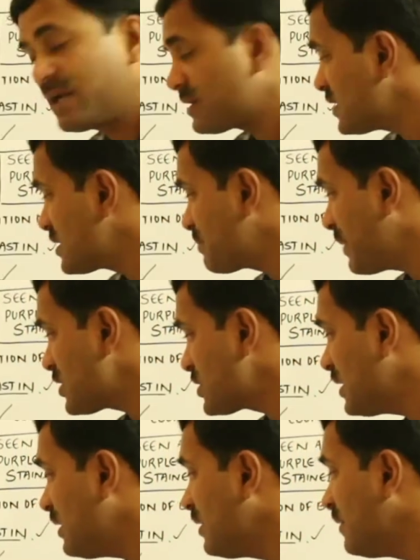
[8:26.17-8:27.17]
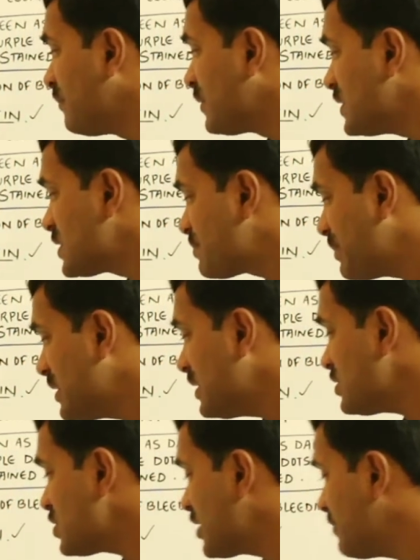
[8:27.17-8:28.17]
are special
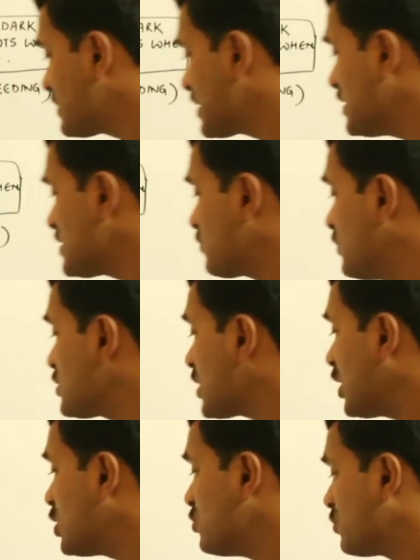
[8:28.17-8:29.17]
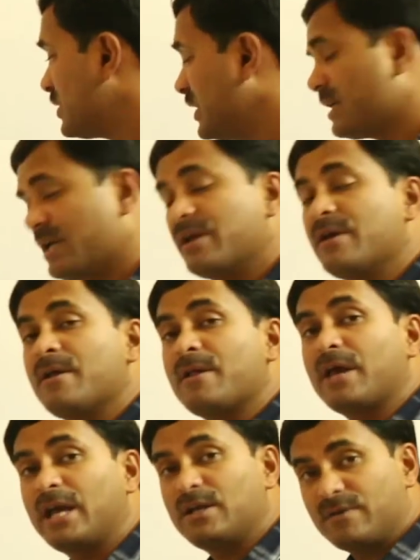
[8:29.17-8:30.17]
spindle shaped cells which are nucleated,
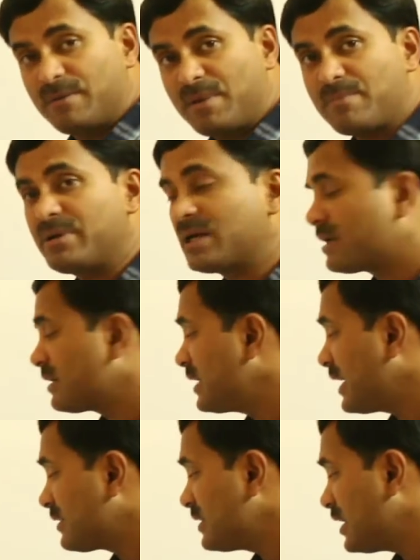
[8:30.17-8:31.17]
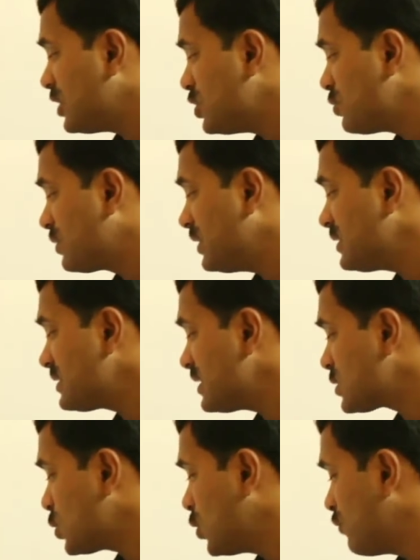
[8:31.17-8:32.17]
and remember that their nucleus
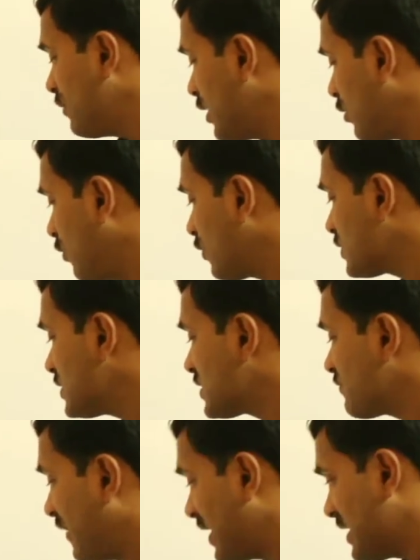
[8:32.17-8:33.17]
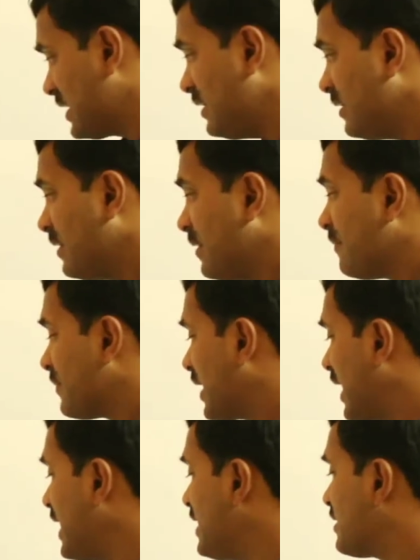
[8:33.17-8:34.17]
is oval or spherical,
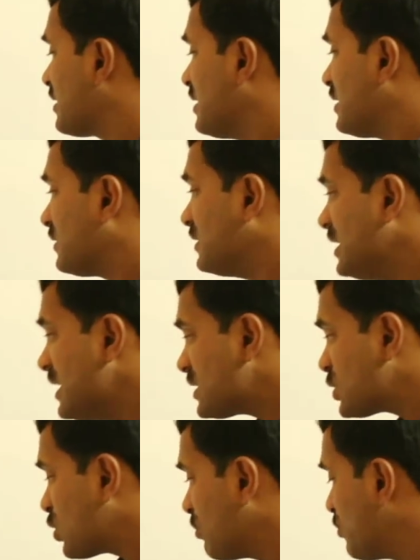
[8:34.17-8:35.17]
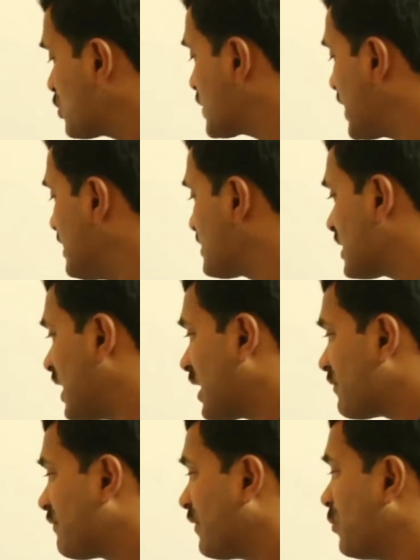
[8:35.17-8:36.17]
and these thrombocytes
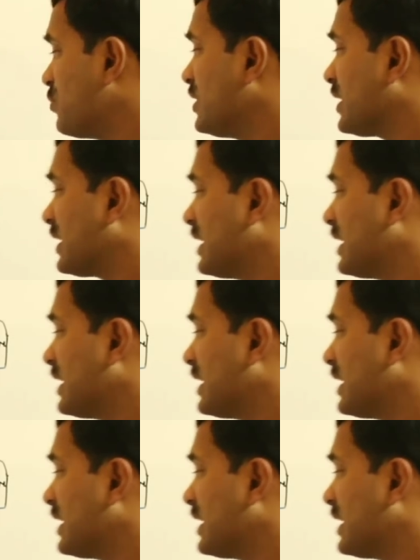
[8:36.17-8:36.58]
are found